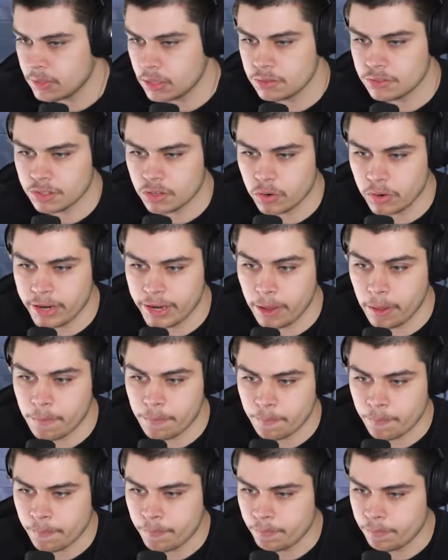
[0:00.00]
That was a crit.
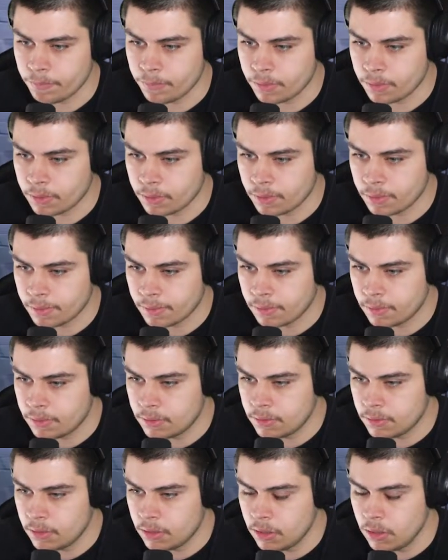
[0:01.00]

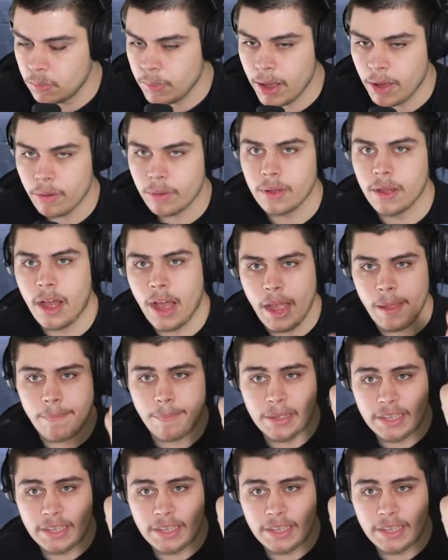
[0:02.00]
Wow, I